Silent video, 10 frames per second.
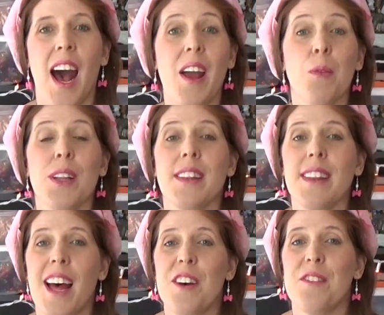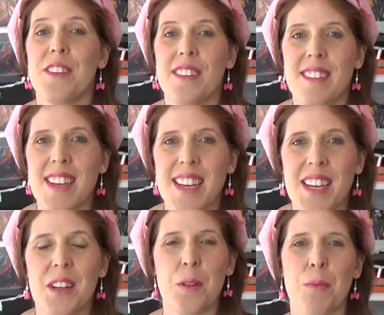I would love to
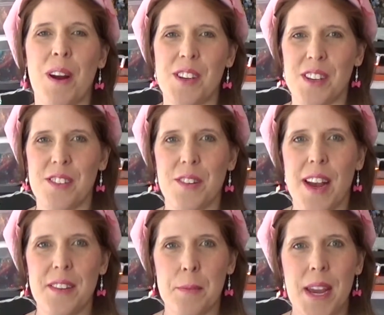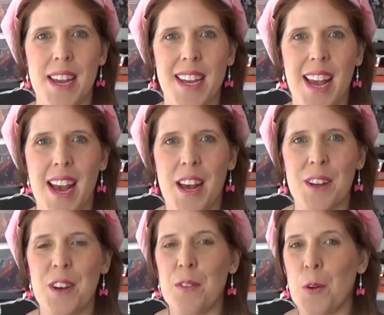see the projects you guys make.
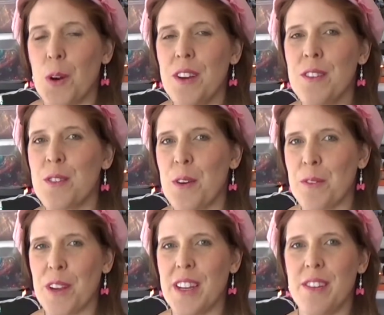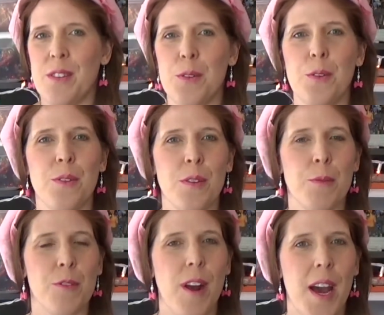And of course, don't forget to
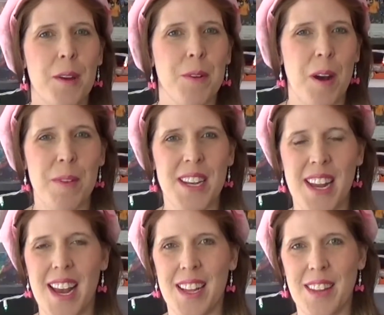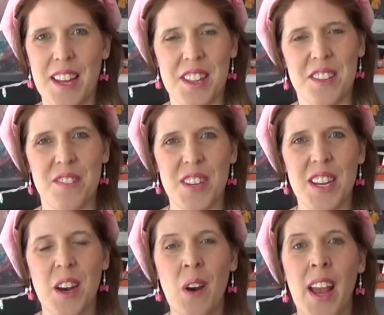subscribe, comment, and like this
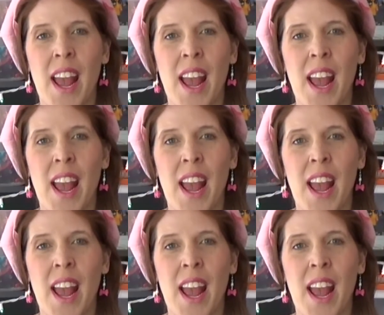video.